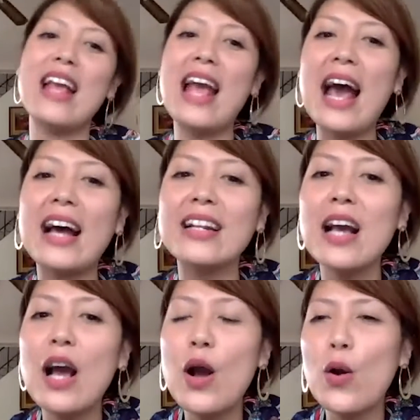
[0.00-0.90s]
And
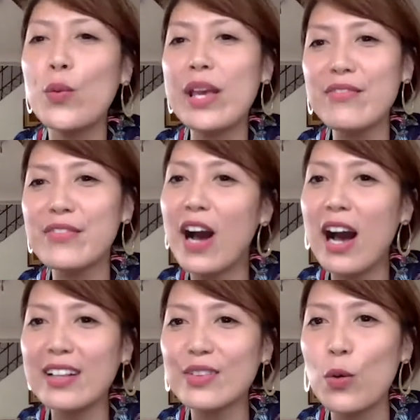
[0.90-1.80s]
we've
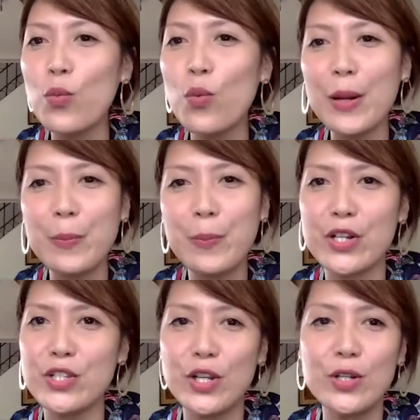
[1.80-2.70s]
got one
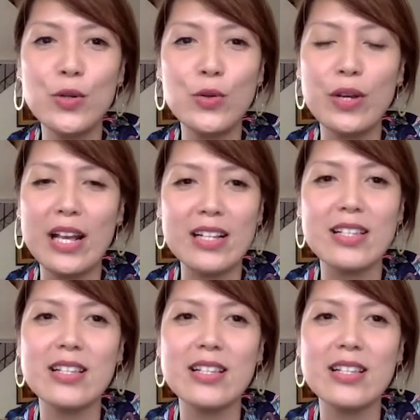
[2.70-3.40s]
person who is